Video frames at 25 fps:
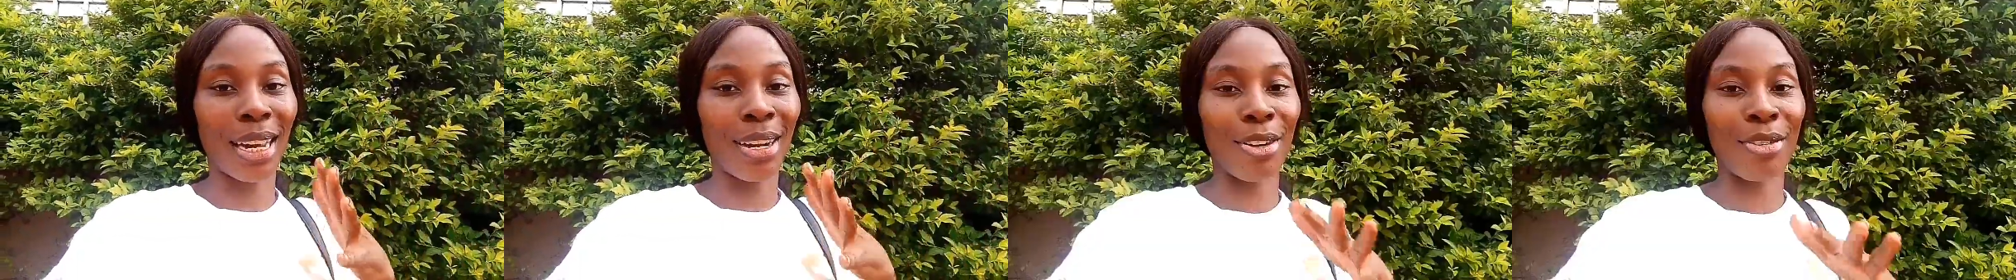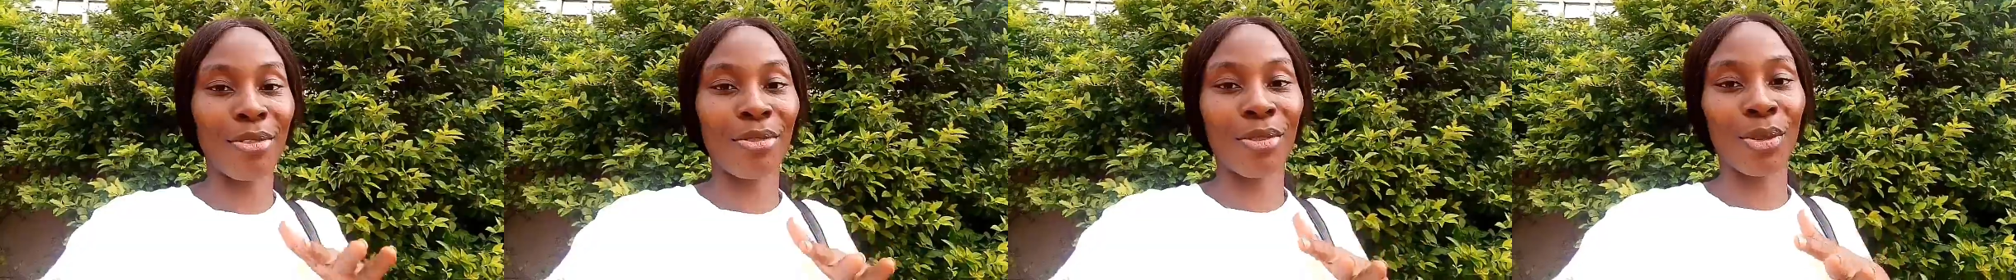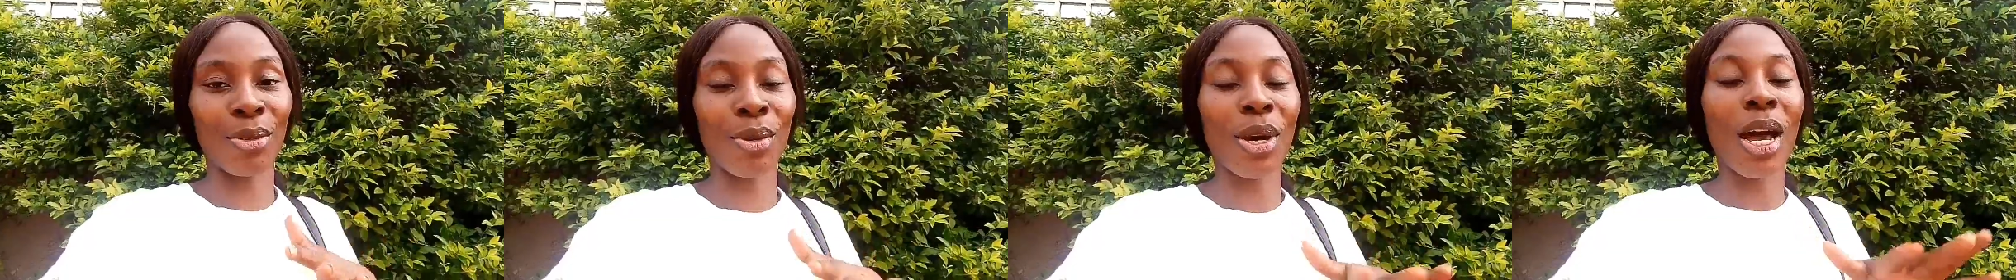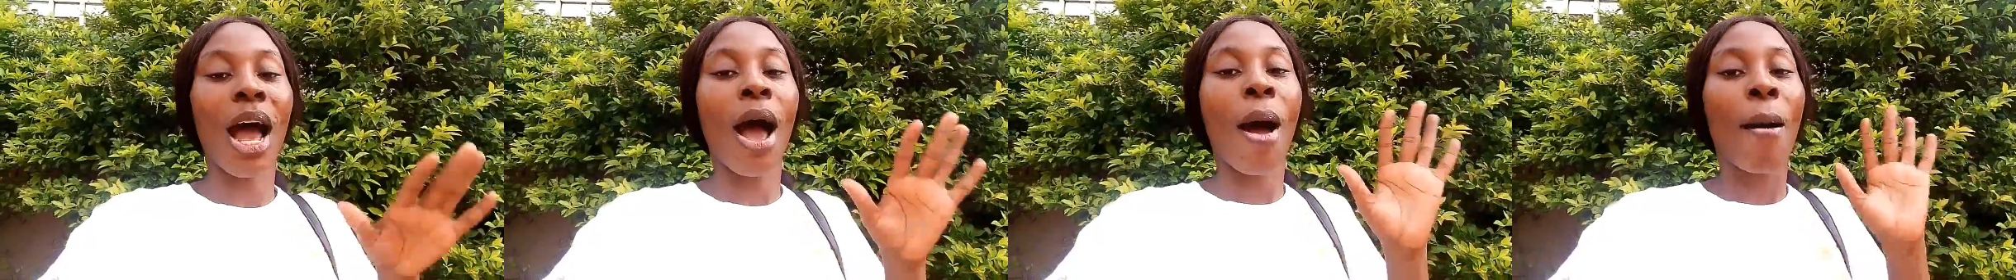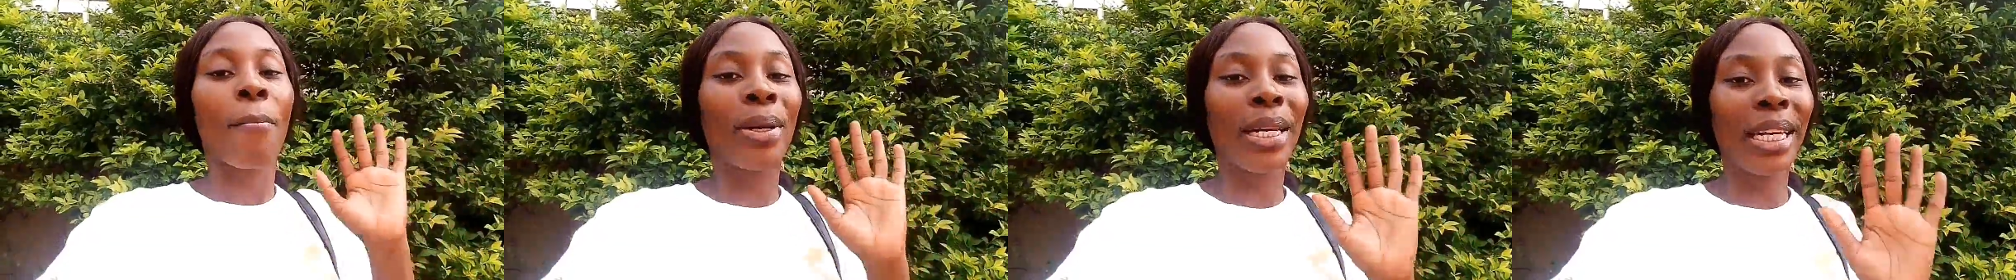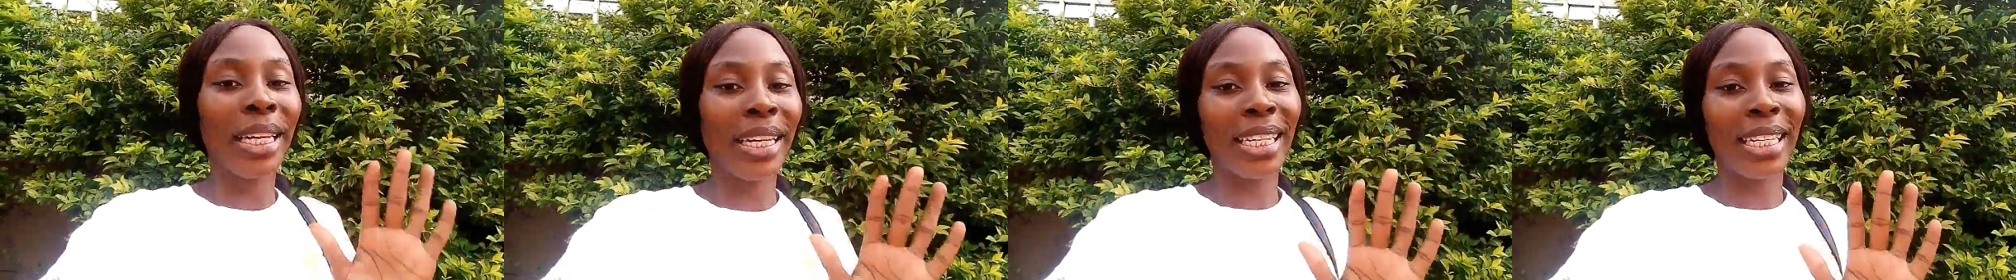I love you.
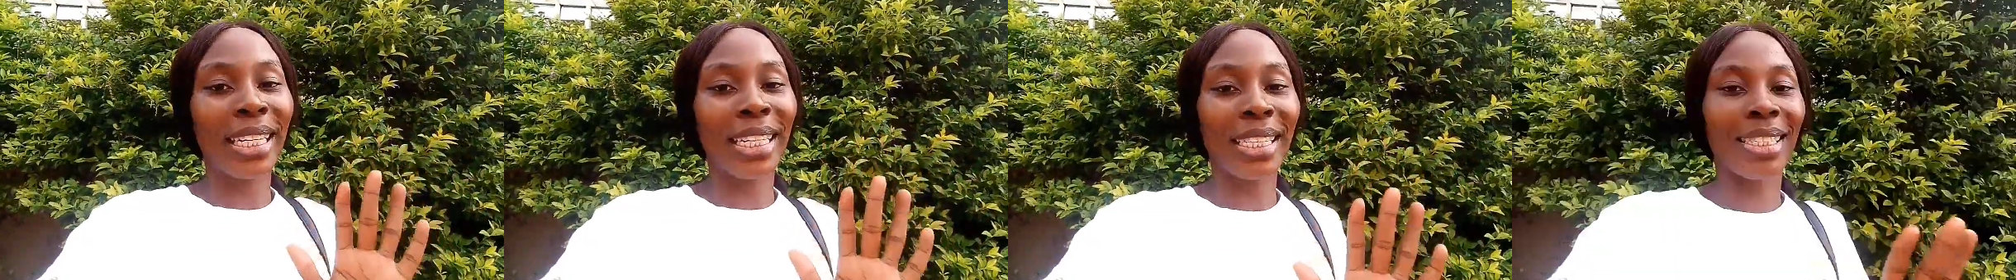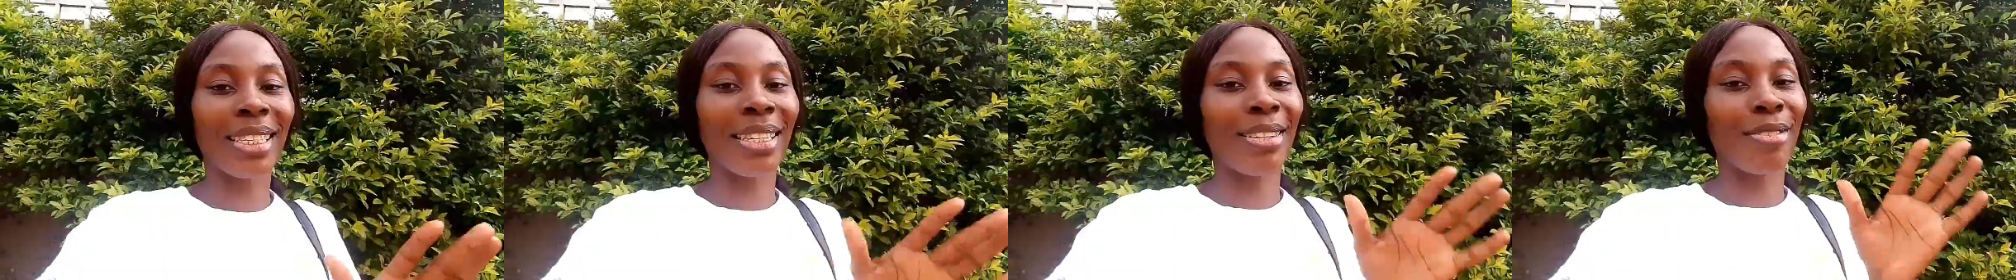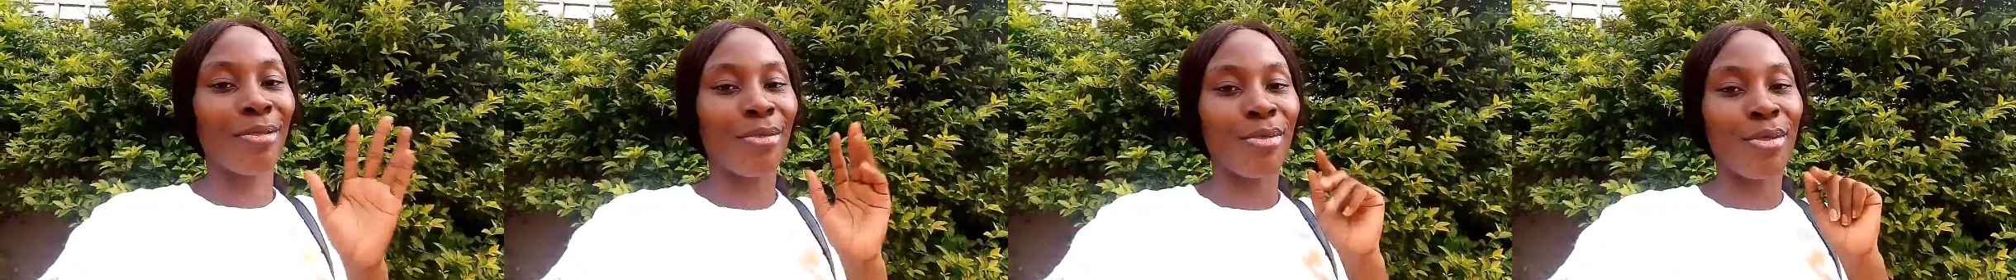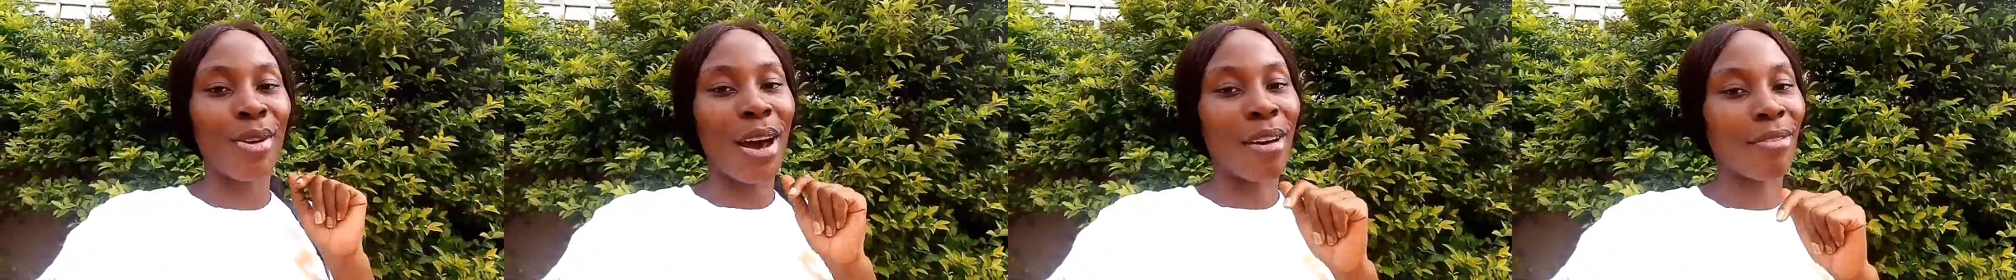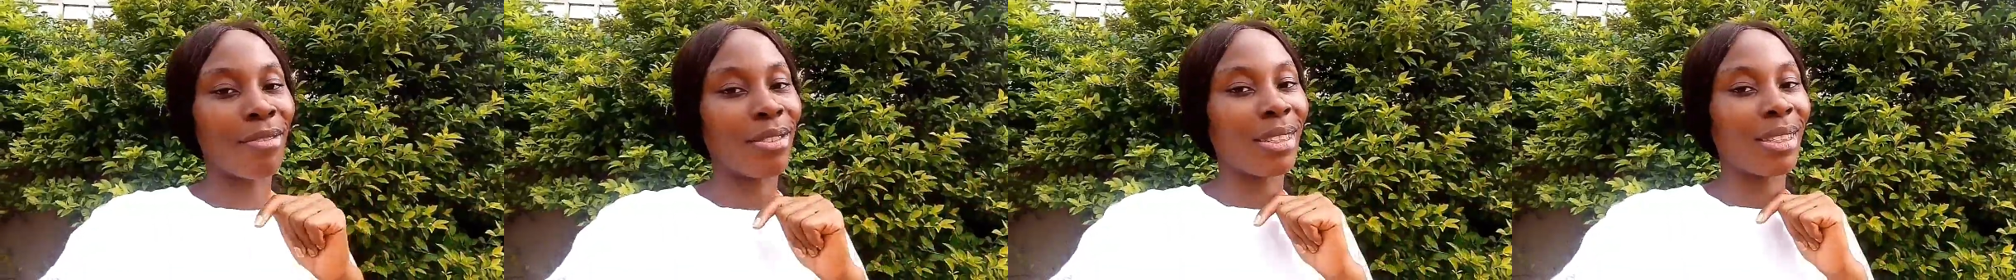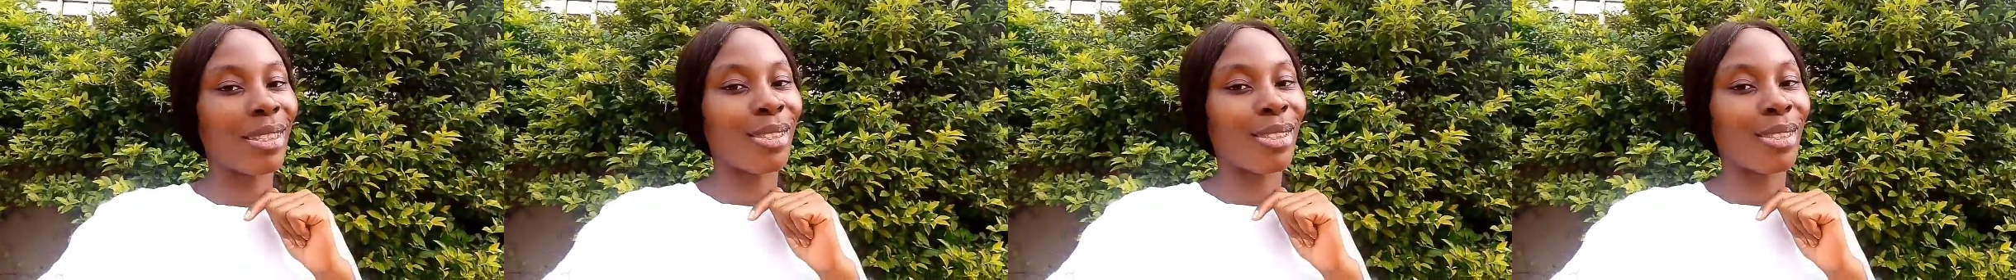Please, if you haven't